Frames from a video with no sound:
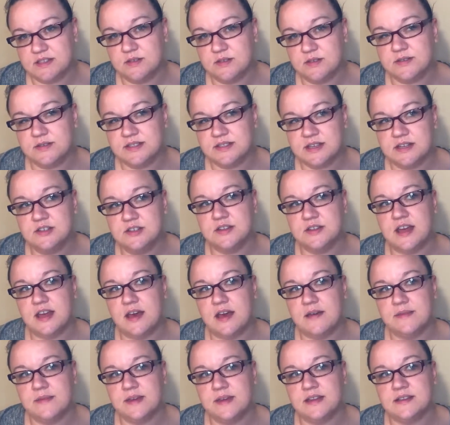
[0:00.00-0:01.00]
So essentially
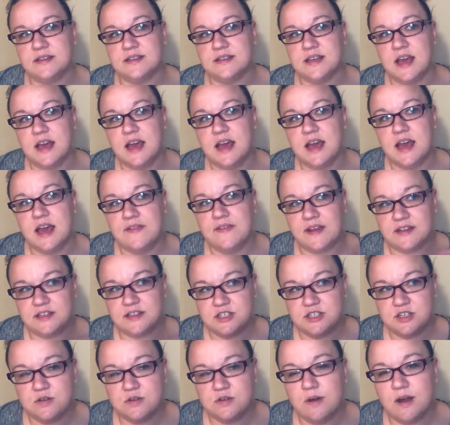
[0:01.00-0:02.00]
that means
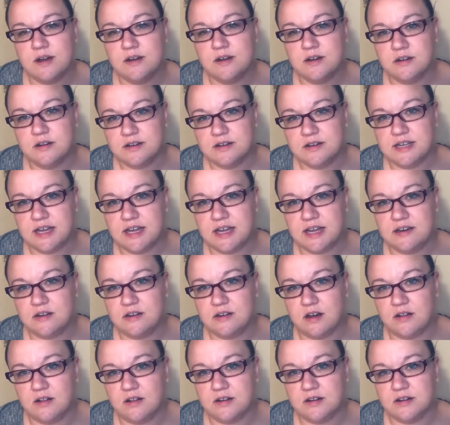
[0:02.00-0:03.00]
that's
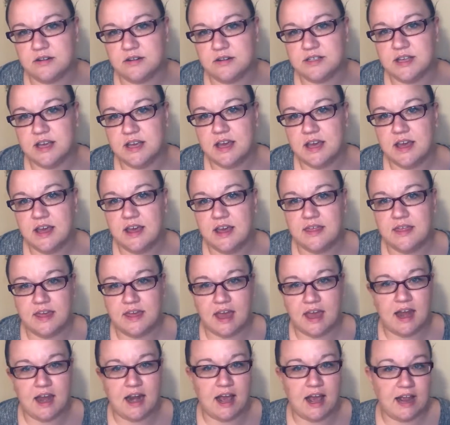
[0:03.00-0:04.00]
$210
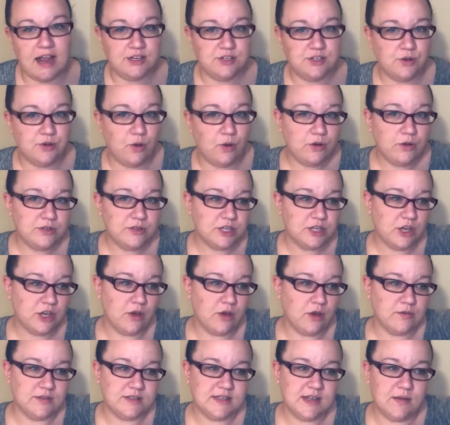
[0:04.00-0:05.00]
that I told to
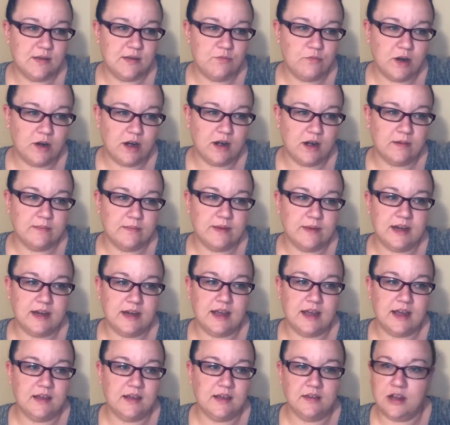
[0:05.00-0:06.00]
go somewhere,
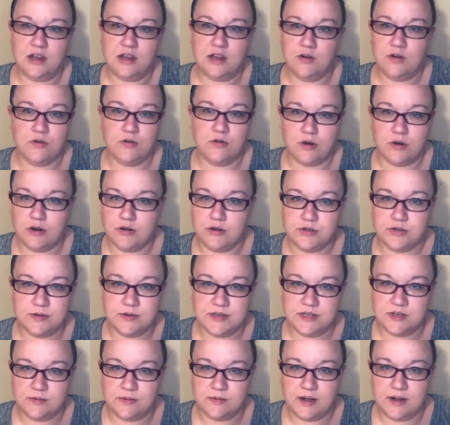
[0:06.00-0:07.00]
meaning, you know,
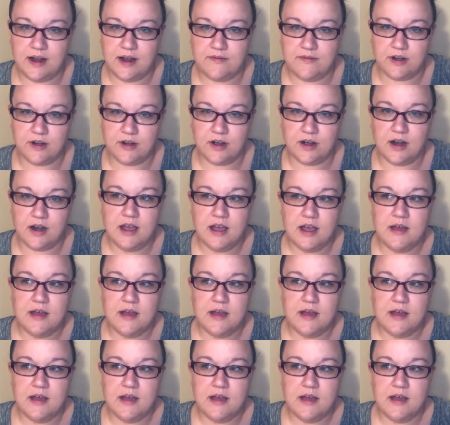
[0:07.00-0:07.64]
groceries or whatever,